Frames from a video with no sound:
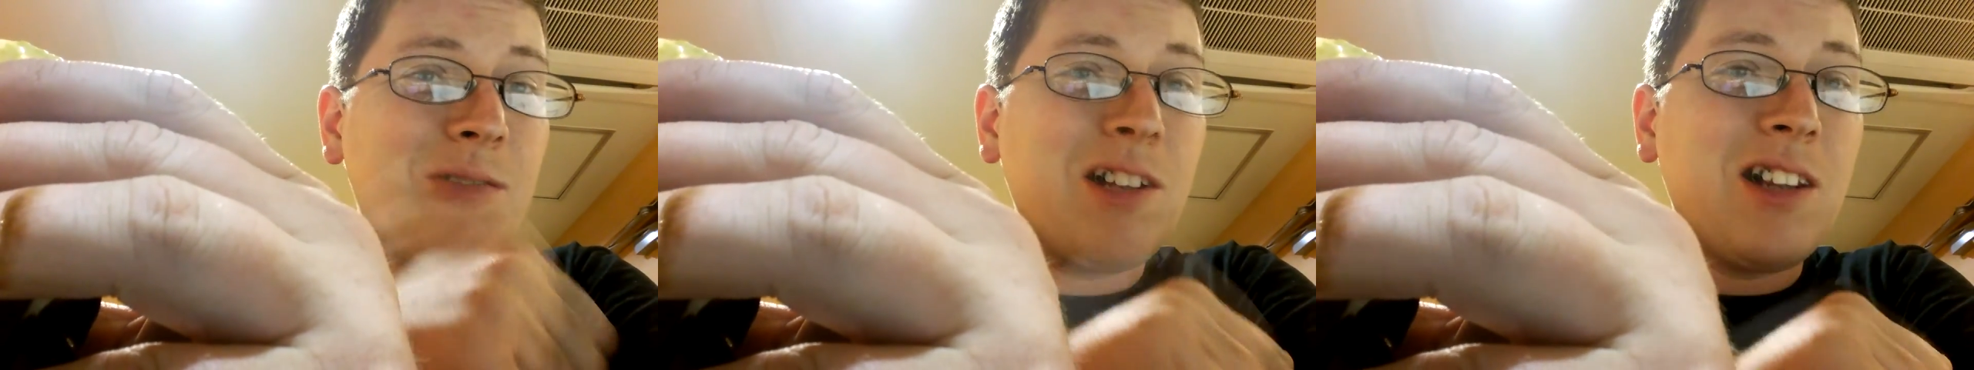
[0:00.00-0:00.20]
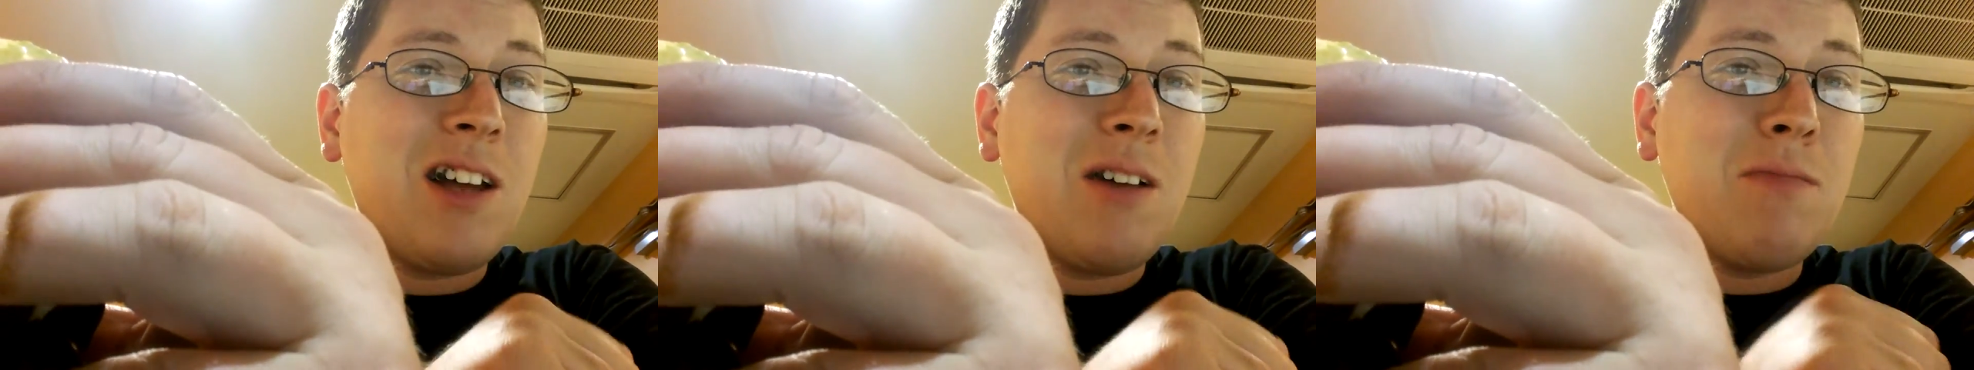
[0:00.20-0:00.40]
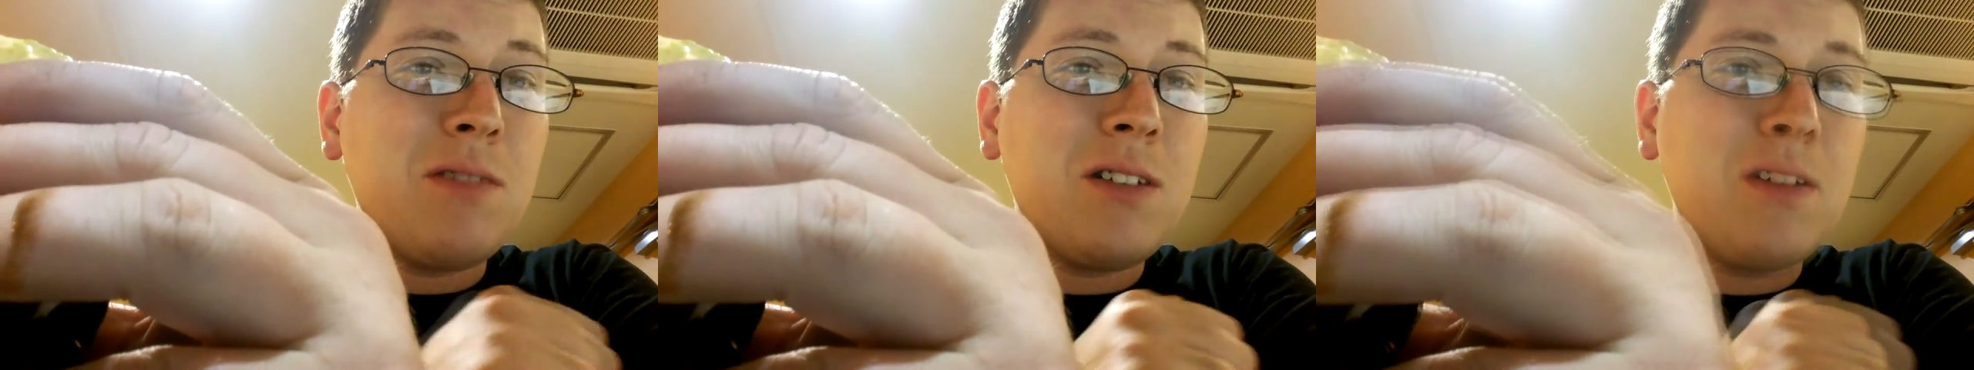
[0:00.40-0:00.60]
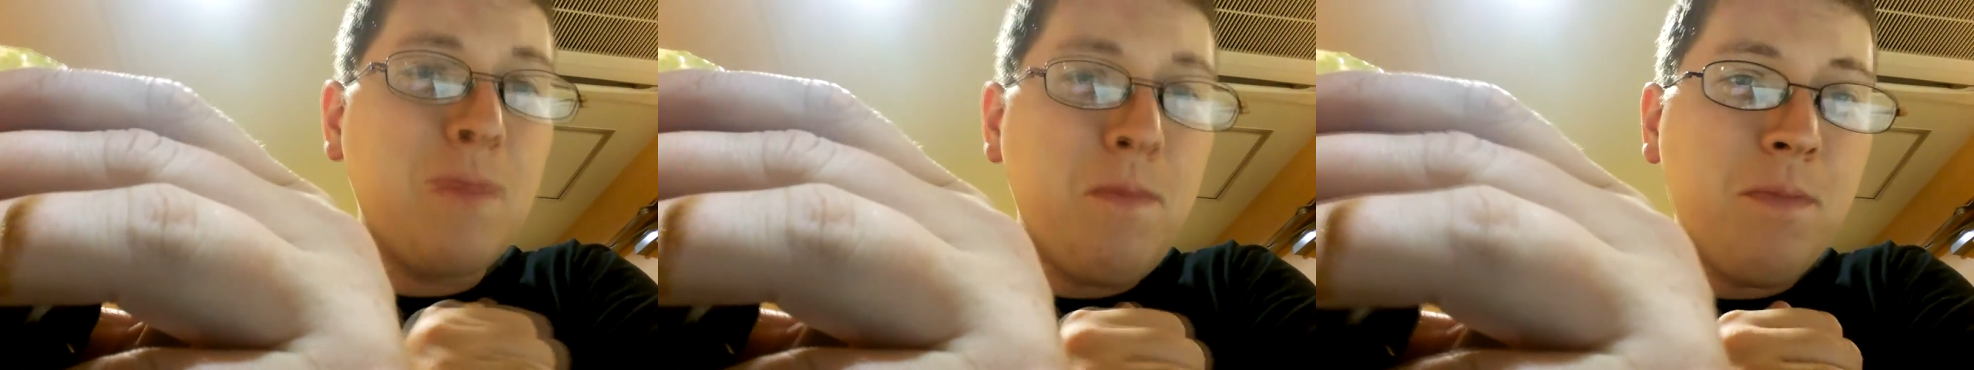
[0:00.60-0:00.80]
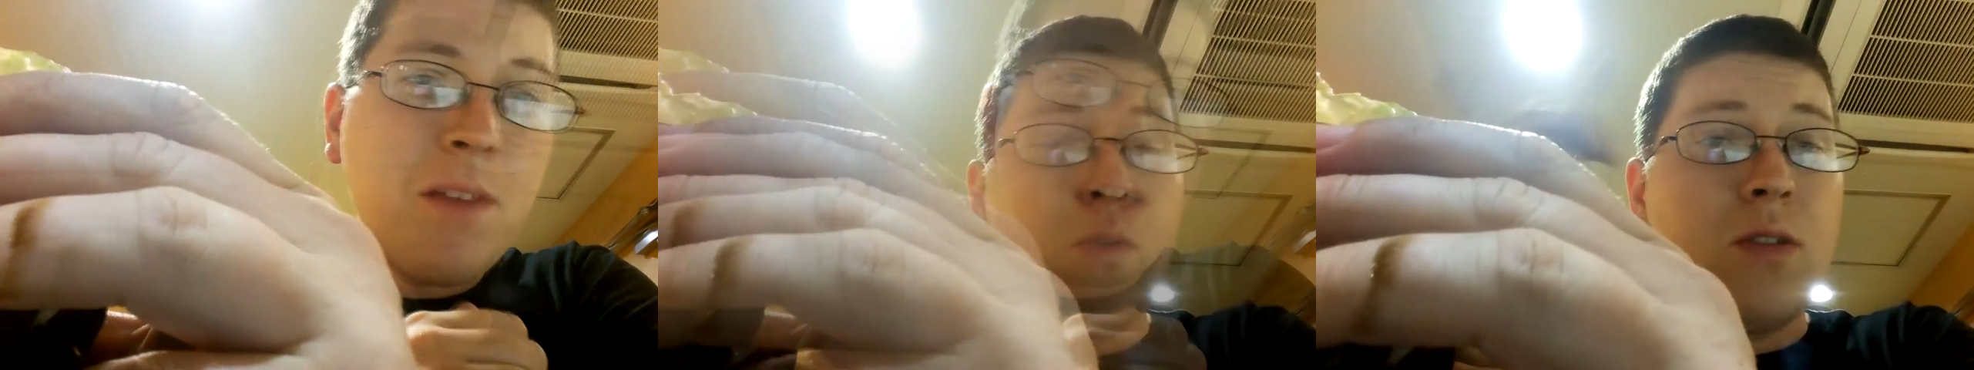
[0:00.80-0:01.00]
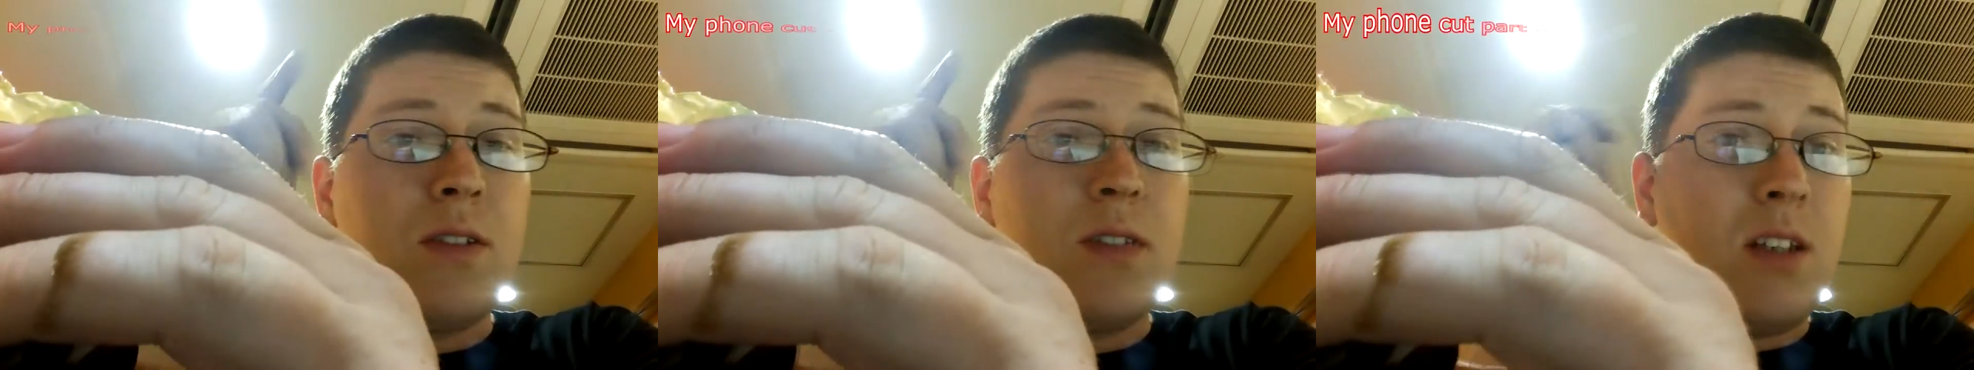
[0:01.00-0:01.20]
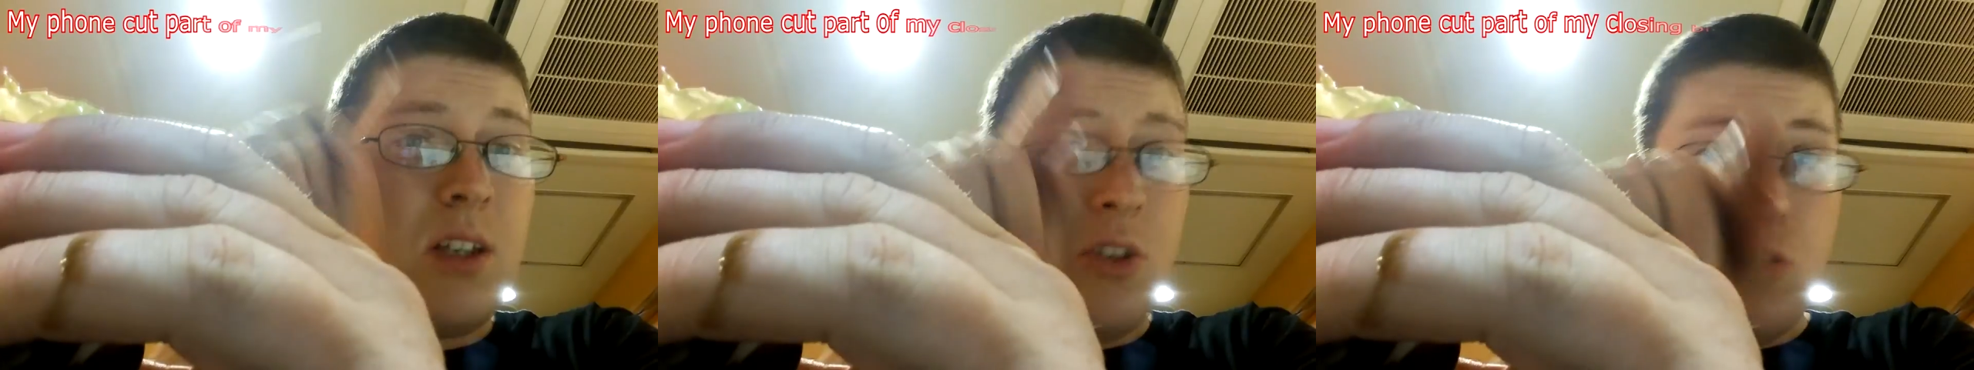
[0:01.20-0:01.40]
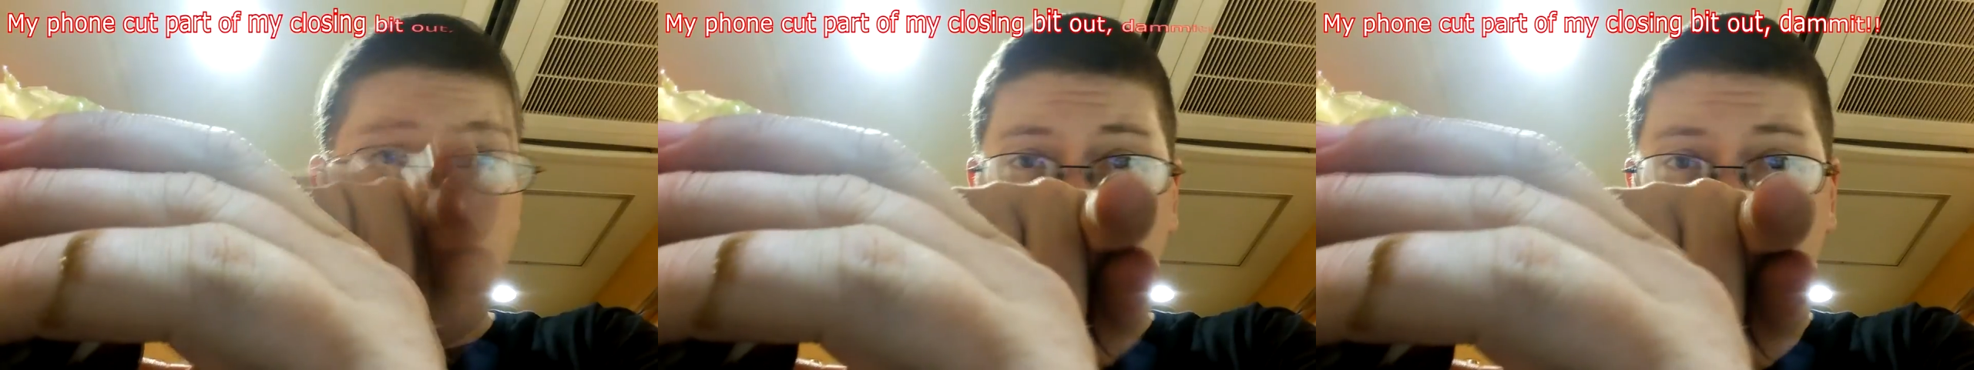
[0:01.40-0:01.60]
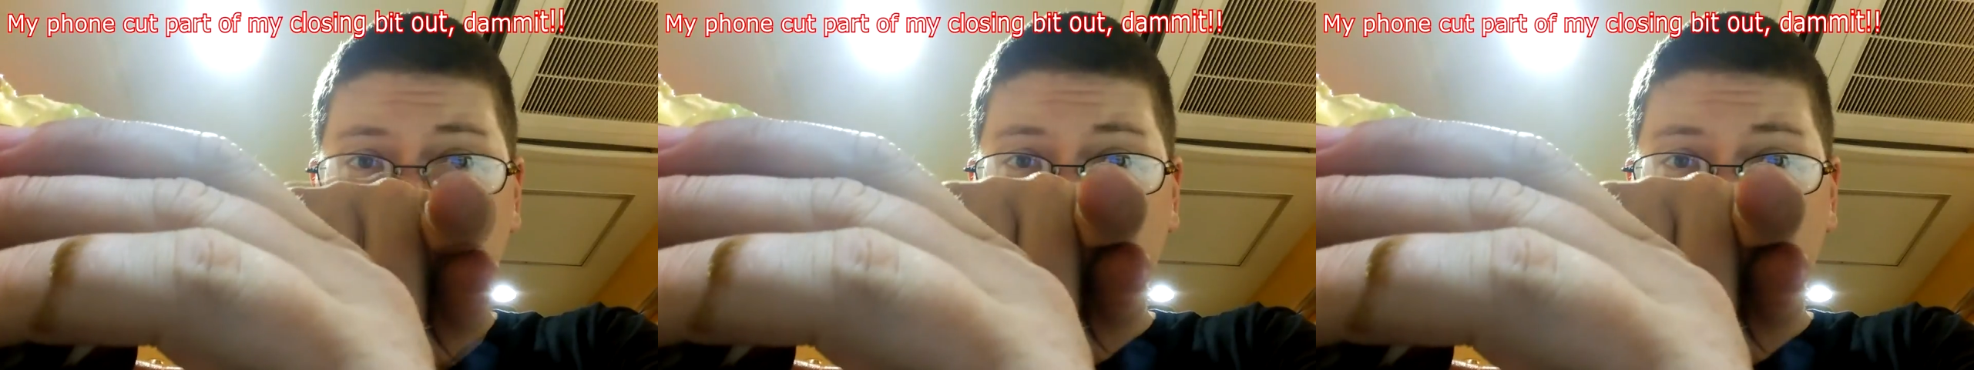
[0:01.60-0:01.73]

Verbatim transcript: the thumbs. We'll see you